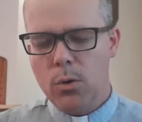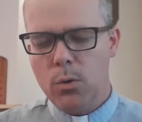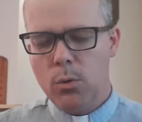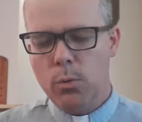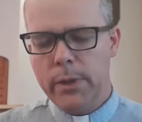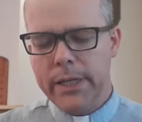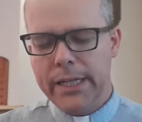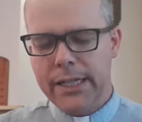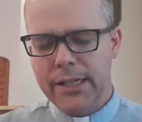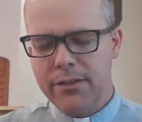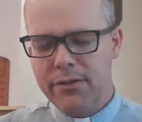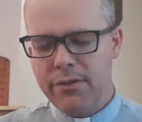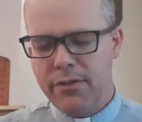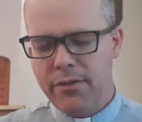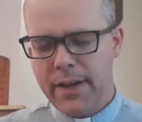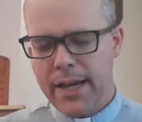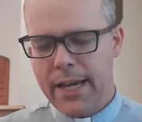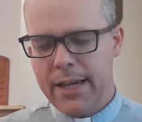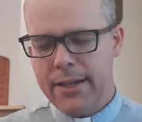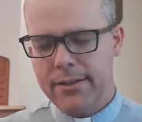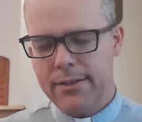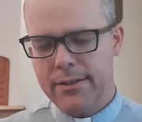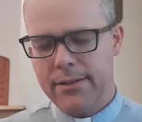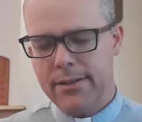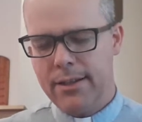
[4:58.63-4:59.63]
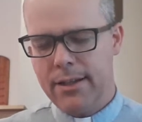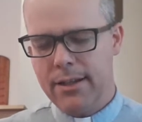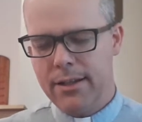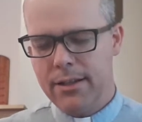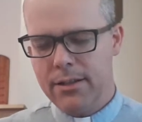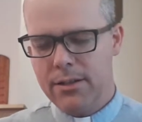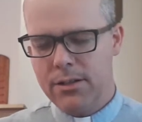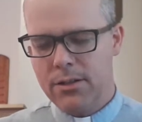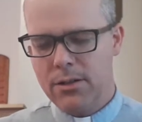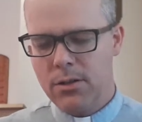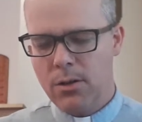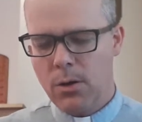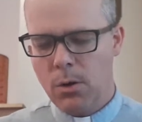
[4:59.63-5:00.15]
We confess
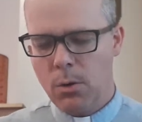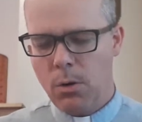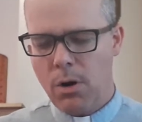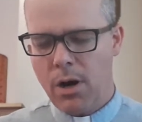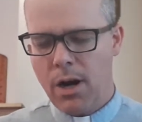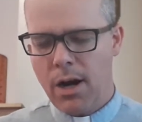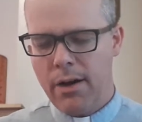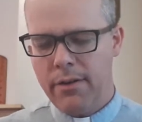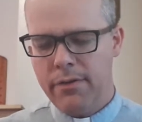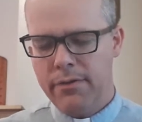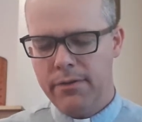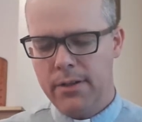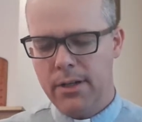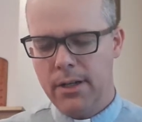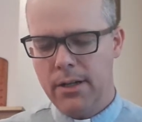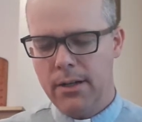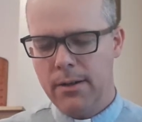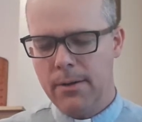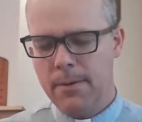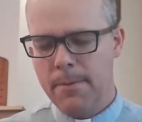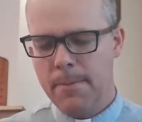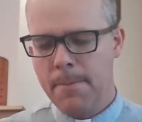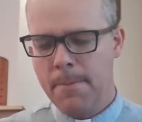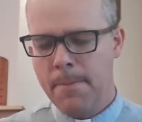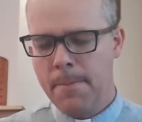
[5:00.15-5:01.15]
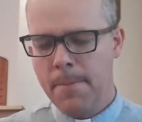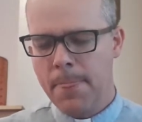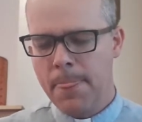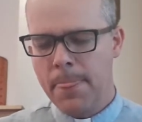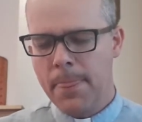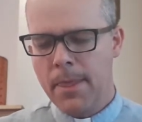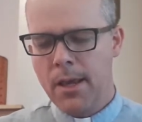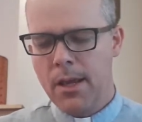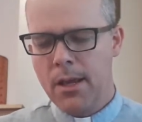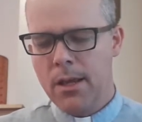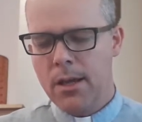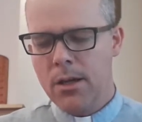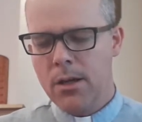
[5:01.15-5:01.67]
that so often
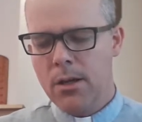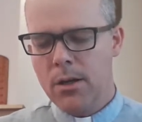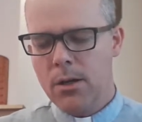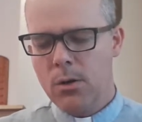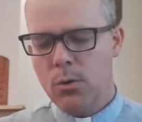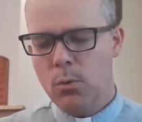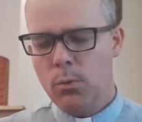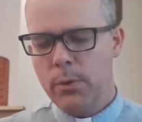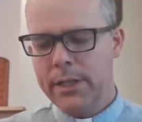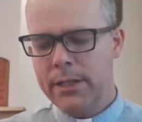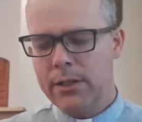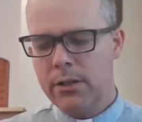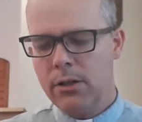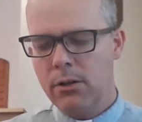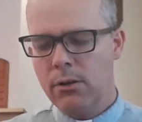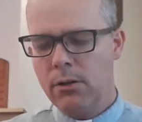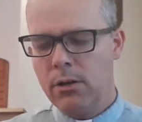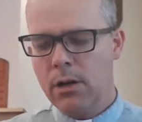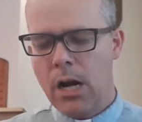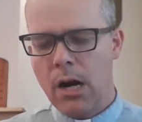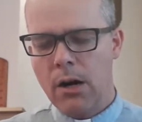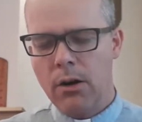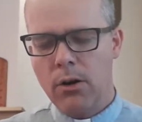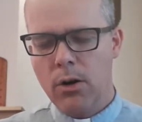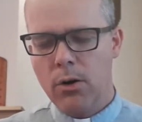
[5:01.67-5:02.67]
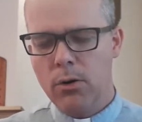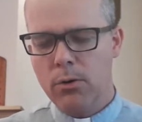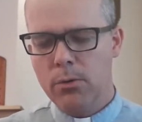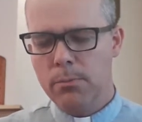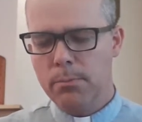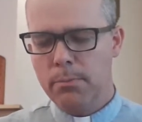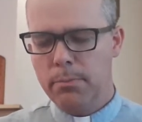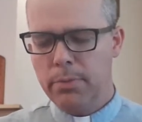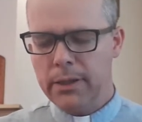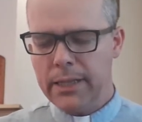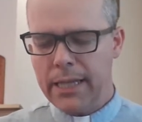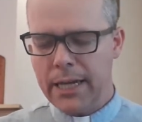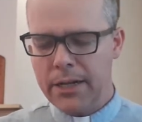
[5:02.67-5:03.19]
we turn our own
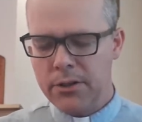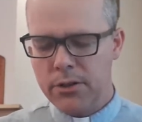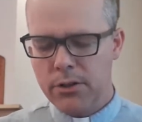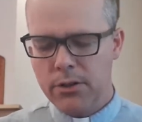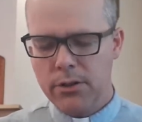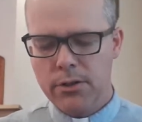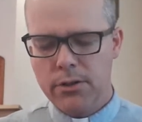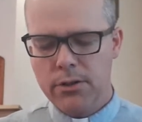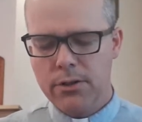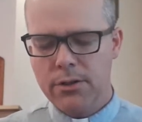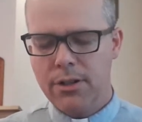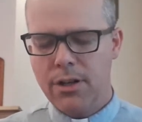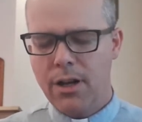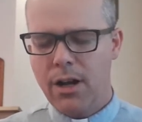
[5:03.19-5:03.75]
pleasures,